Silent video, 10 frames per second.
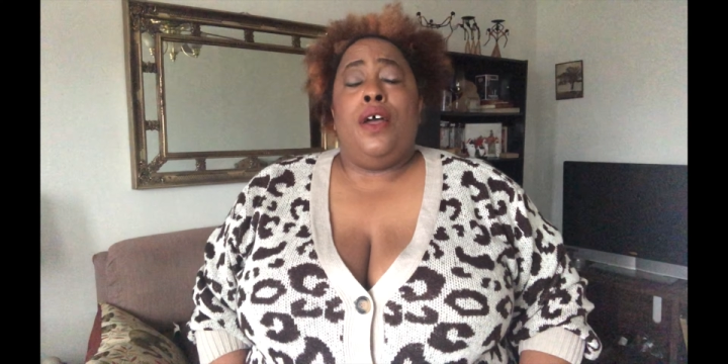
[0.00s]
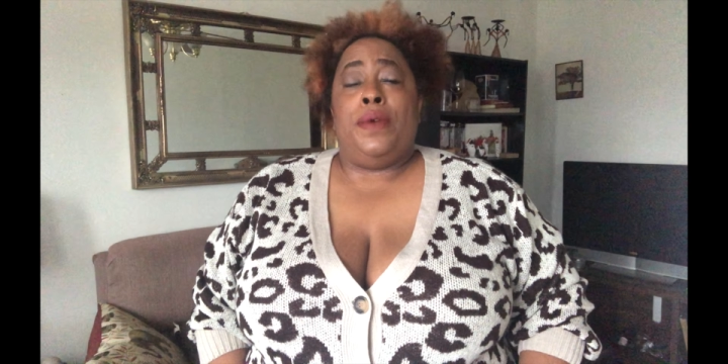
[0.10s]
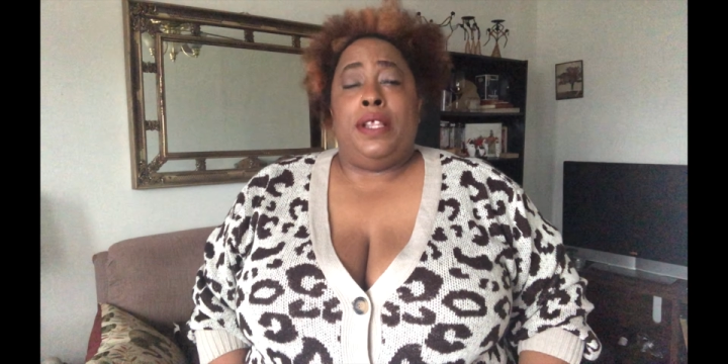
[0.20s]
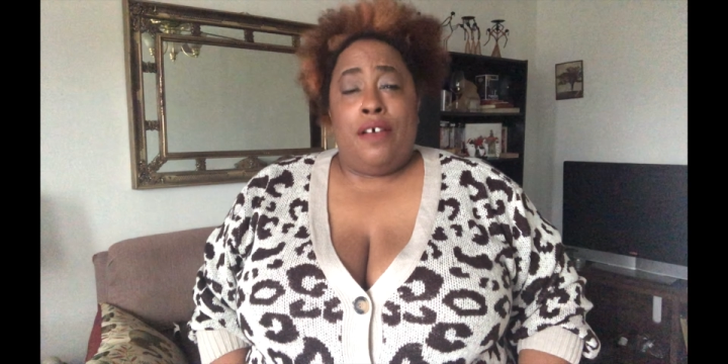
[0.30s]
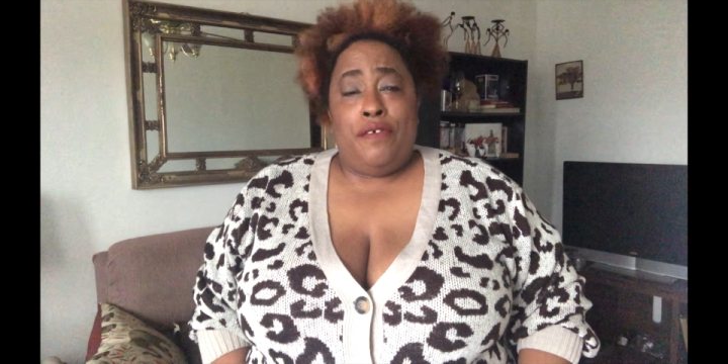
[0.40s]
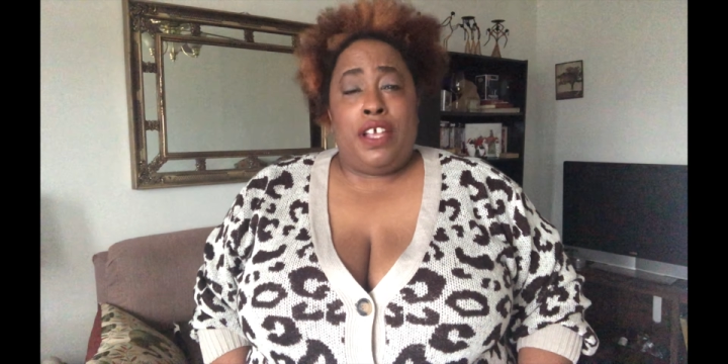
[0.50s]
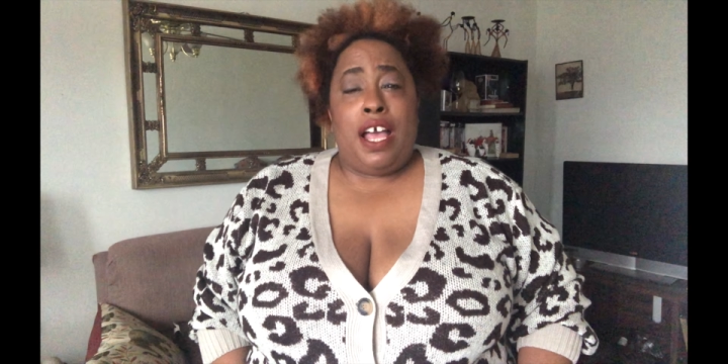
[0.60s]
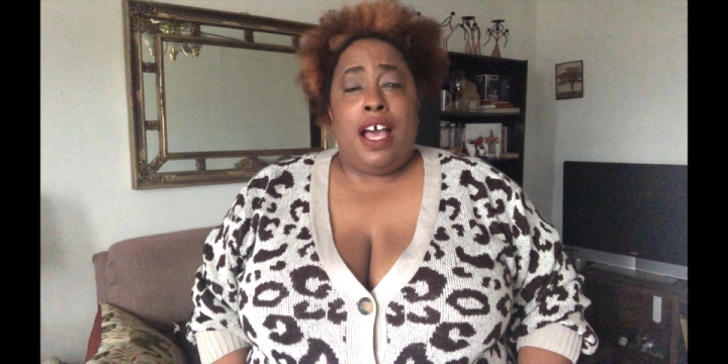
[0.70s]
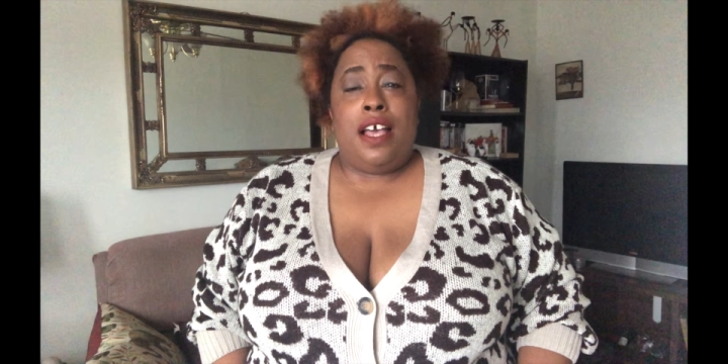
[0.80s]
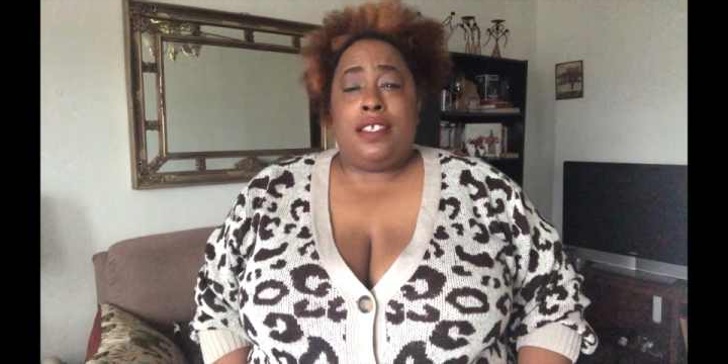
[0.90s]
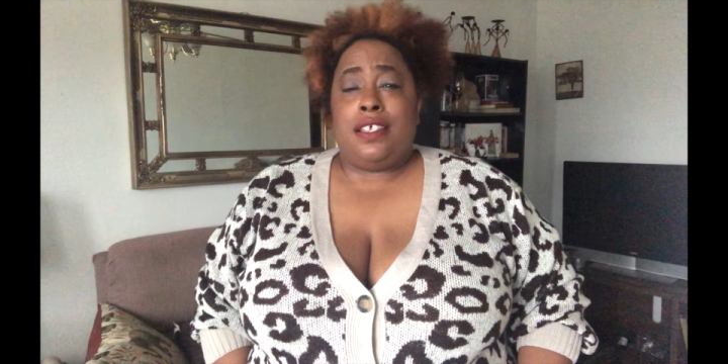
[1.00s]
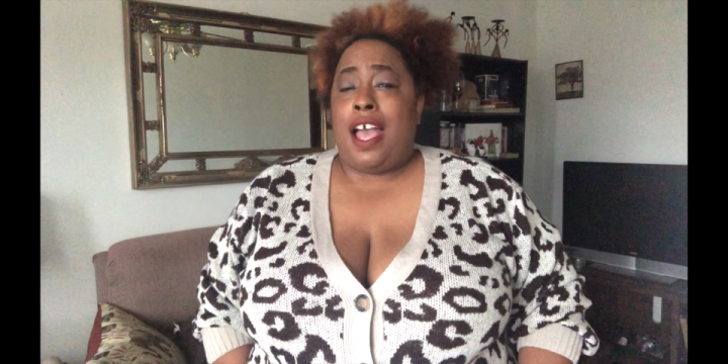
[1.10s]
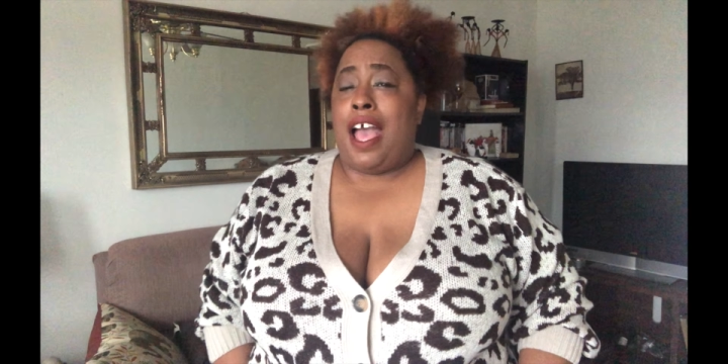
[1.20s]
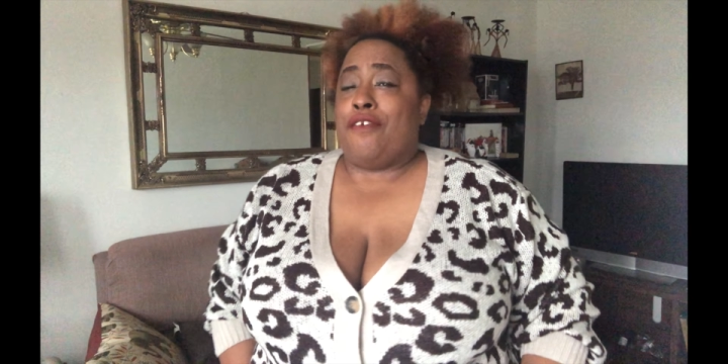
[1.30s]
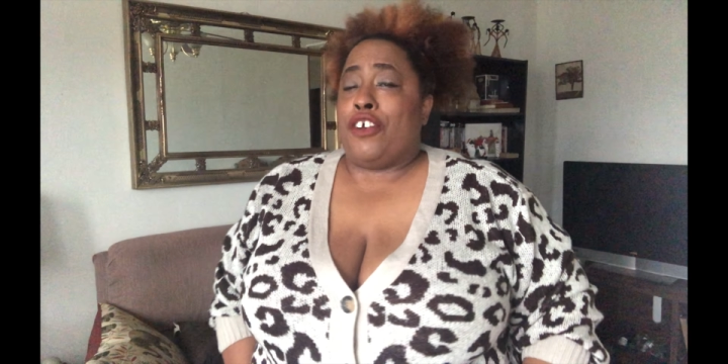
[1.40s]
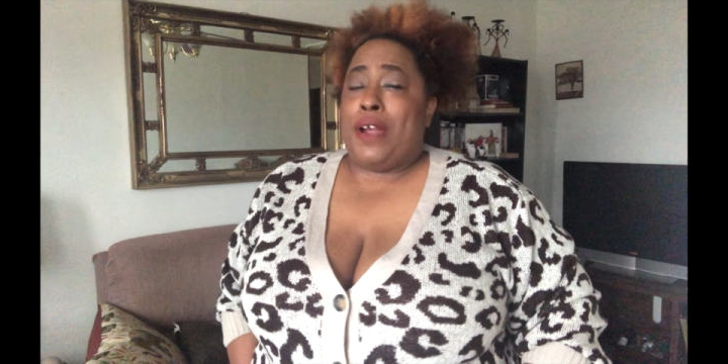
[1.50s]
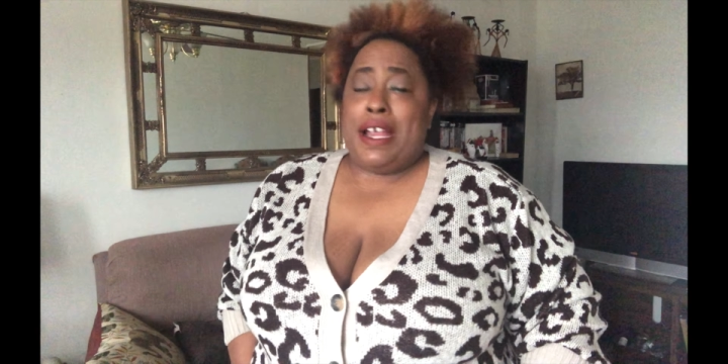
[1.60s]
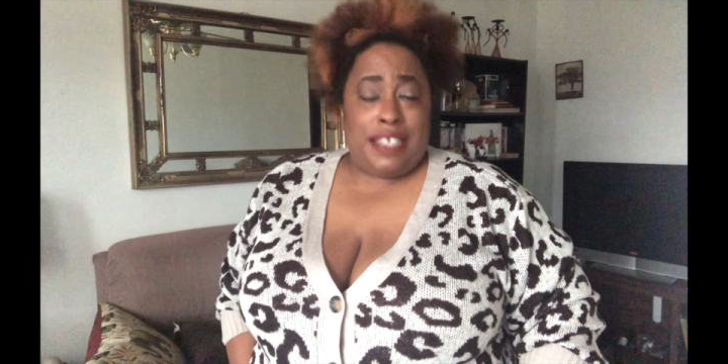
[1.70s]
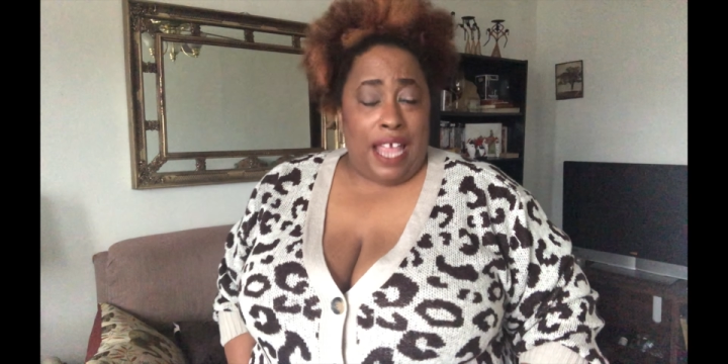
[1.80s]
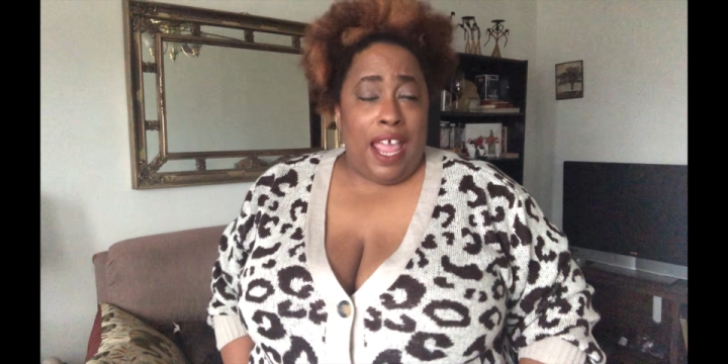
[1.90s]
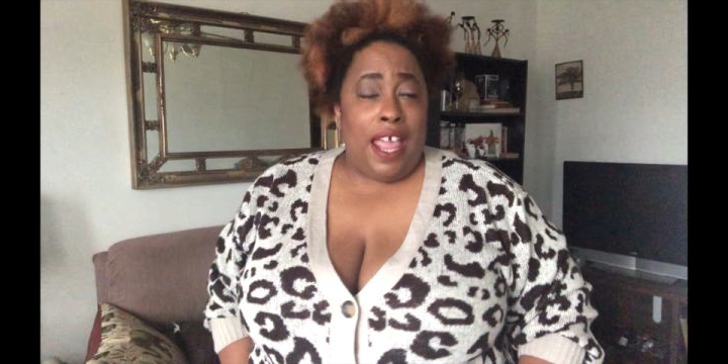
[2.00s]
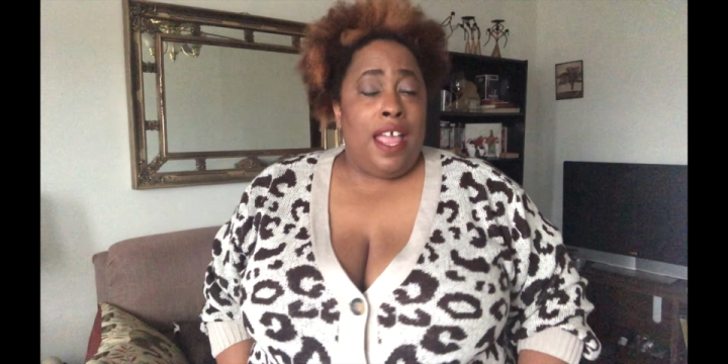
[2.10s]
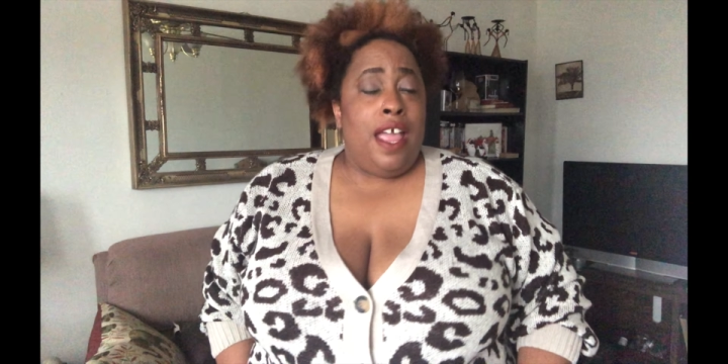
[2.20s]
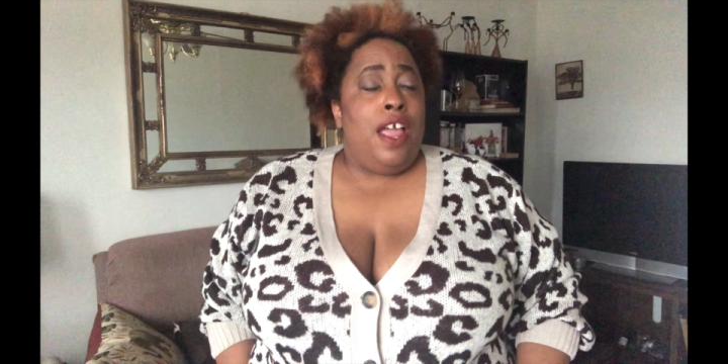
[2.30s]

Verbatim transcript: We love you guys. Have a great day,